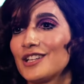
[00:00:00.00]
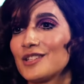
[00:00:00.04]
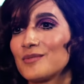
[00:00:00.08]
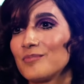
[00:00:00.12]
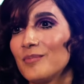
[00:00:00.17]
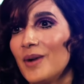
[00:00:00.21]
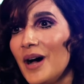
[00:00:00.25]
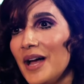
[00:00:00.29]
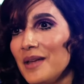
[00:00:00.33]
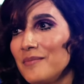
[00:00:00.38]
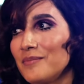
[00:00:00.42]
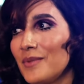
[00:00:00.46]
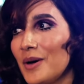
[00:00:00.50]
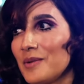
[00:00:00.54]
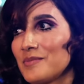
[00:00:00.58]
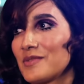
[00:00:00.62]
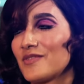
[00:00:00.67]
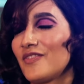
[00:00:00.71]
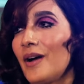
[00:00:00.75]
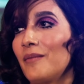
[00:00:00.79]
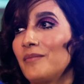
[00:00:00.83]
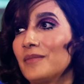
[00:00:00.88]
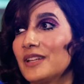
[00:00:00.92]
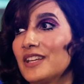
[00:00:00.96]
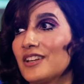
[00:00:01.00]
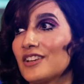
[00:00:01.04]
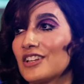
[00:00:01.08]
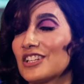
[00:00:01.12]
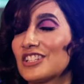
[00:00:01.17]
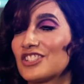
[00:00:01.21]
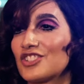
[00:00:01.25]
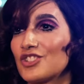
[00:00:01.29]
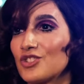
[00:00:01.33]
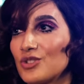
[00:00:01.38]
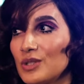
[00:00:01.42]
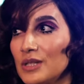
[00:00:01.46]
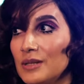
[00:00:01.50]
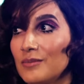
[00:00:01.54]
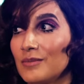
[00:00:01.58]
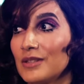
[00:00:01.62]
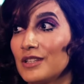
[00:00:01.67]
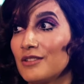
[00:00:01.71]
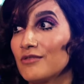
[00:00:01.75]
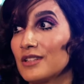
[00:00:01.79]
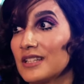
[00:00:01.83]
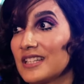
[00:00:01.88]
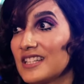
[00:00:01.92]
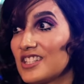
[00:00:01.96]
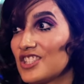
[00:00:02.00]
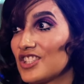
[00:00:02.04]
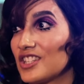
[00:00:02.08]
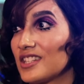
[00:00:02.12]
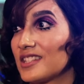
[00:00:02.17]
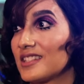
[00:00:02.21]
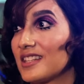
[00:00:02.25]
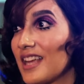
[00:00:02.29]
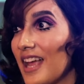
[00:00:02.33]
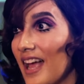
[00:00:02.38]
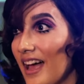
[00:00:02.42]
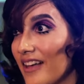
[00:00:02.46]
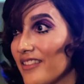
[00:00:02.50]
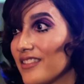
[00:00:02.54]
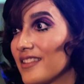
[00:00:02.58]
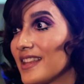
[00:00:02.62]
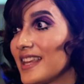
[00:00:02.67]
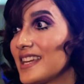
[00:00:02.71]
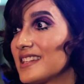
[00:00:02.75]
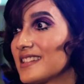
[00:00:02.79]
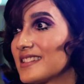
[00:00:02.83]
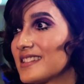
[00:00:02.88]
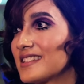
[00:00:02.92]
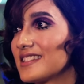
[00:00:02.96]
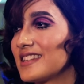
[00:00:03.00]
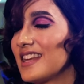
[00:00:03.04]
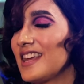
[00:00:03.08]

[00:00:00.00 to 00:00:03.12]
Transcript: Because my mom's family are extremely religious Catholics.